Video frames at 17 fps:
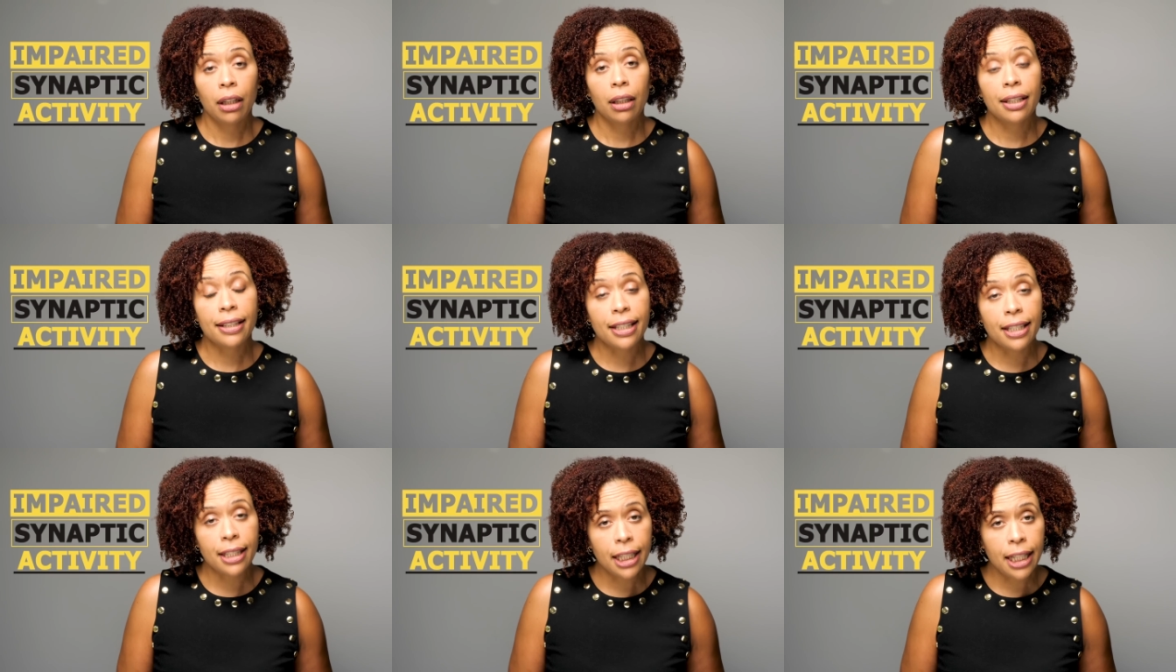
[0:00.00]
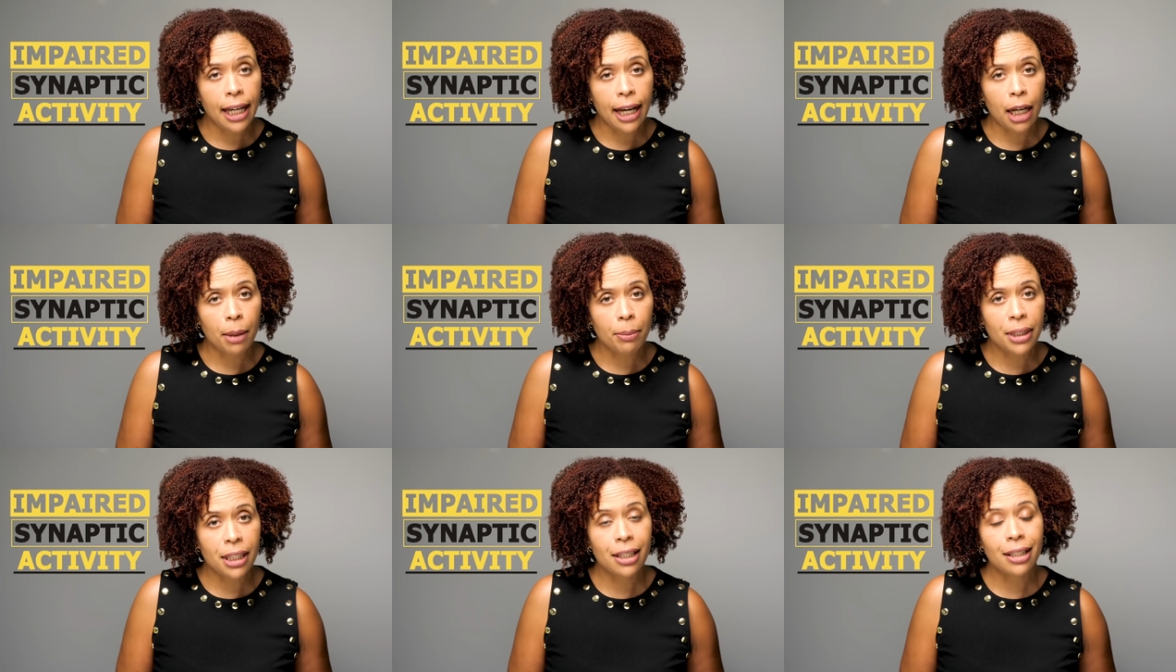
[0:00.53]
The
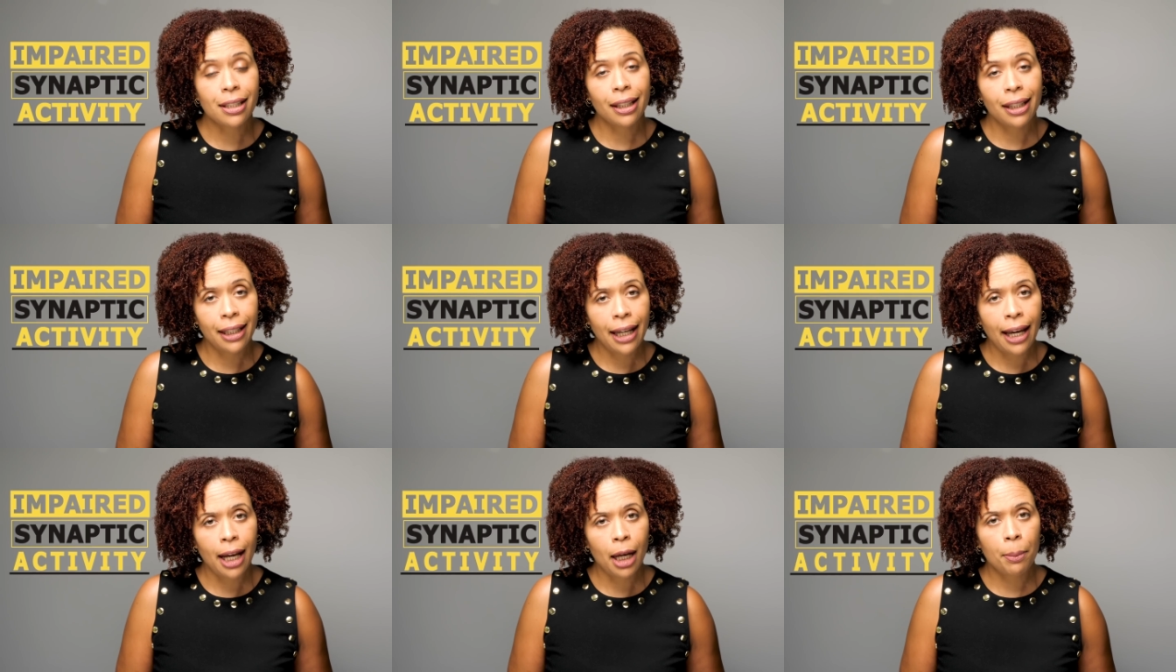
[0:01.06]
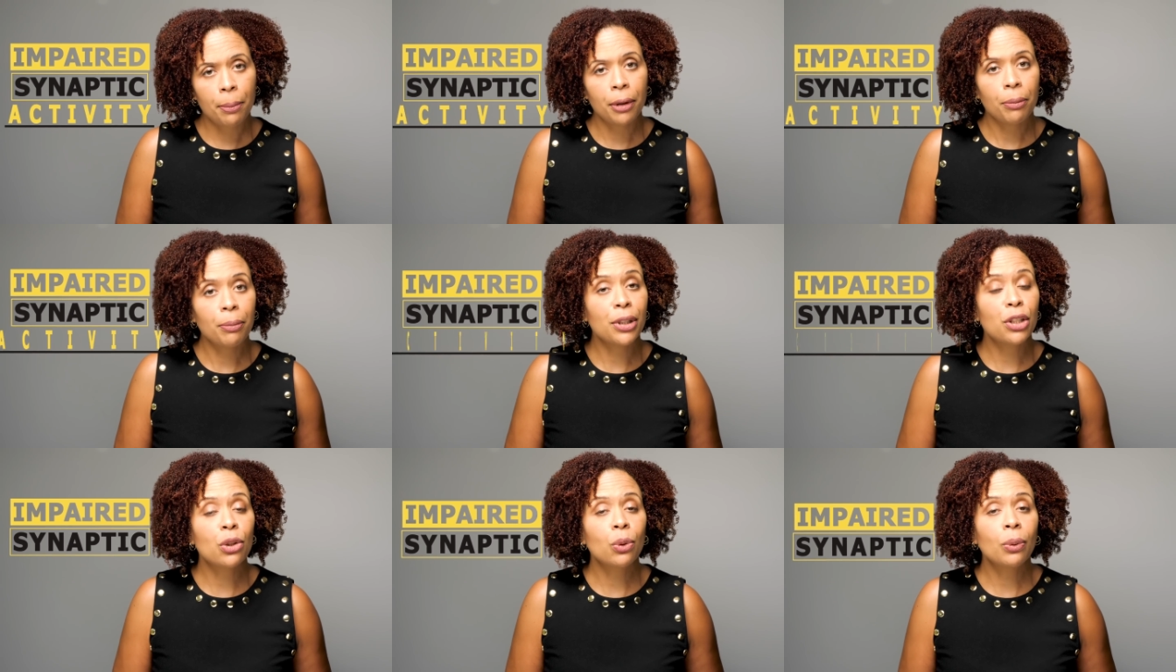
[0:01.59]
synapse is a gap
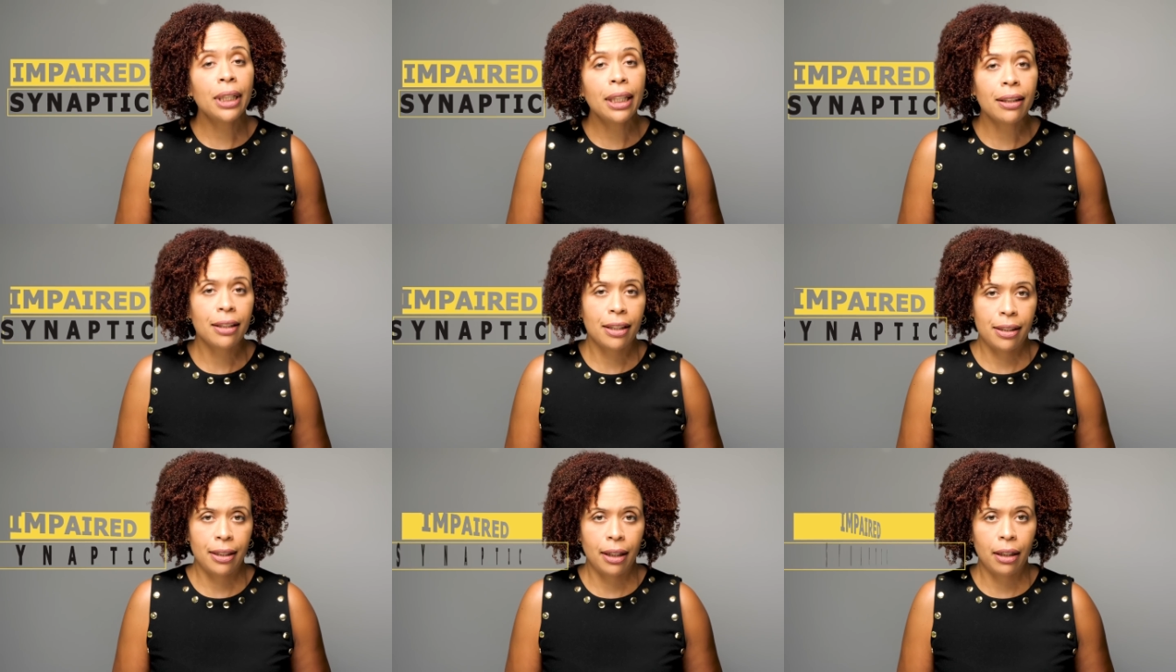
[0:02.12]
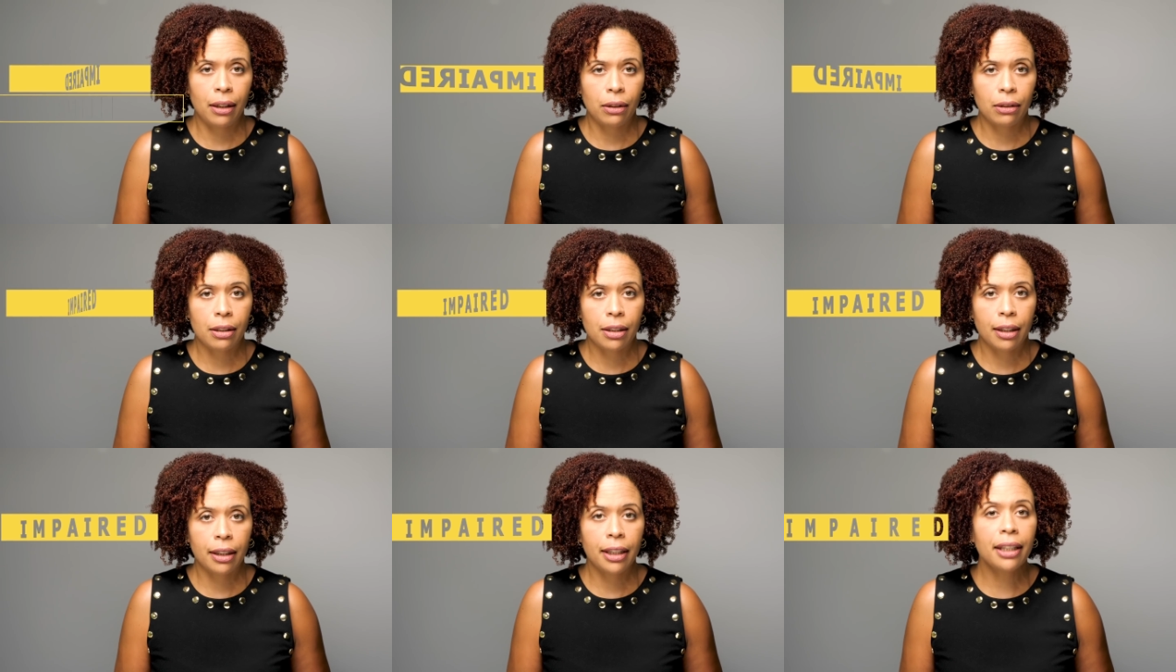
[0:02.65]
between the
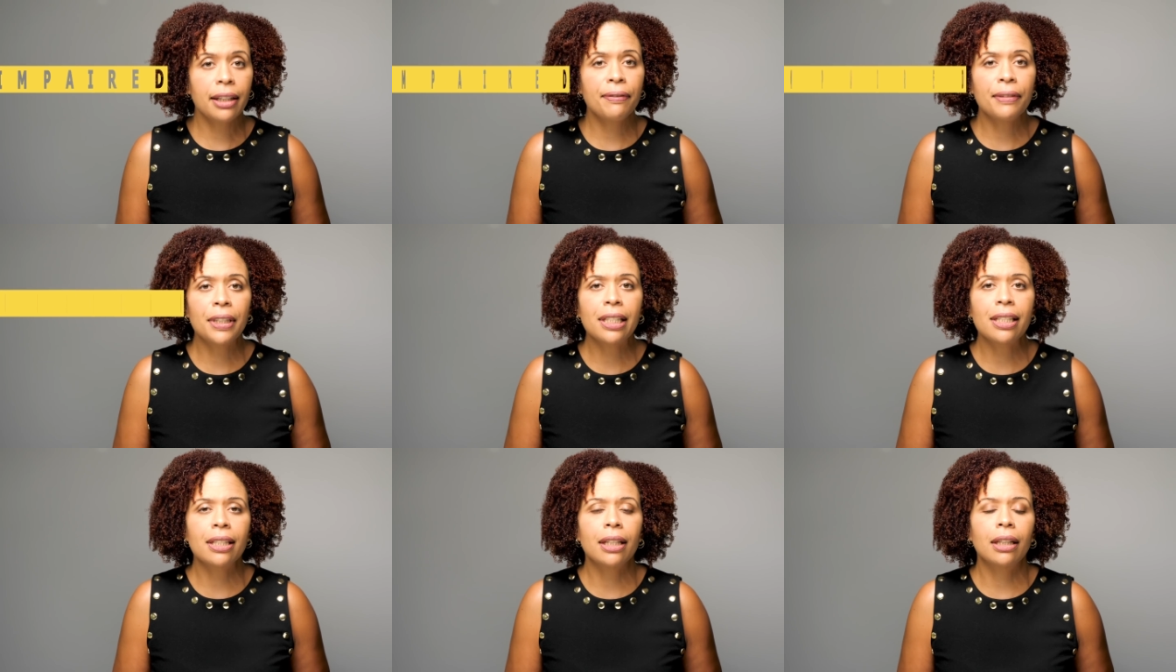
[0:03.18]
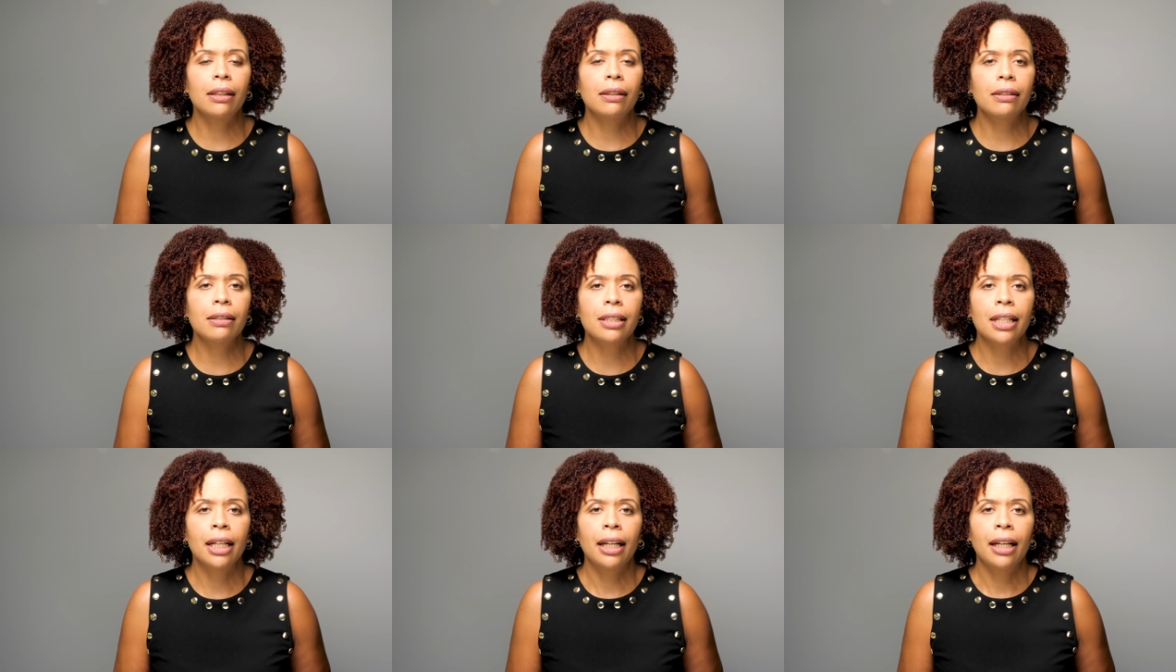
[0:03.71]
cells. Think of the
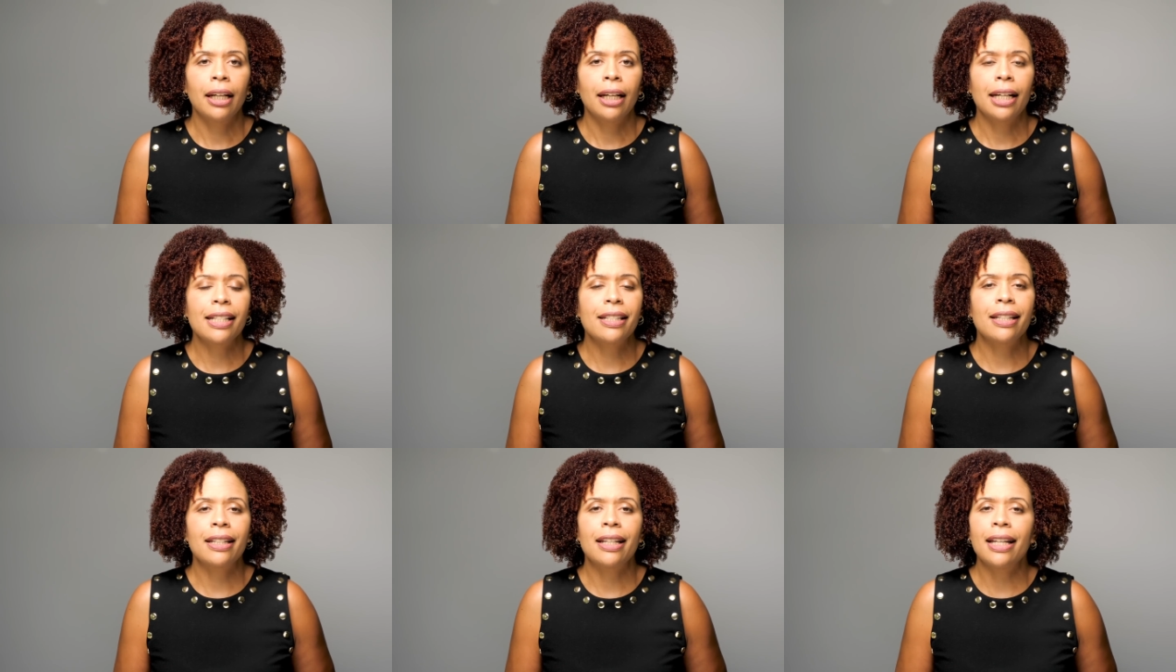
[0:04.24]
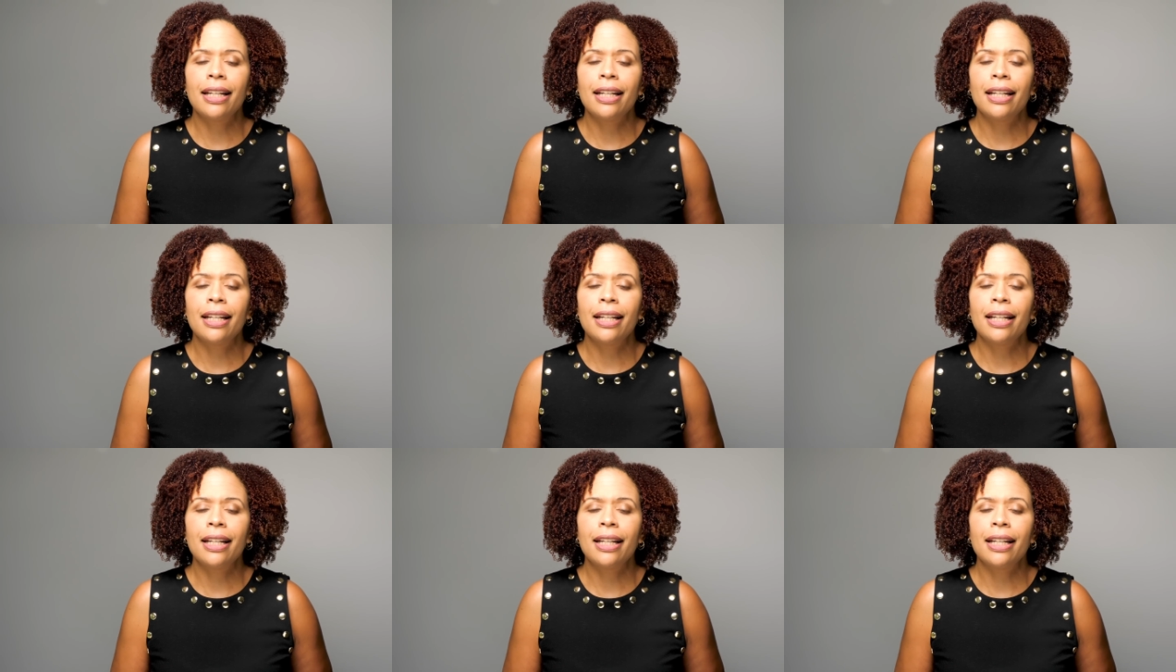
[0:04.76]
cells as an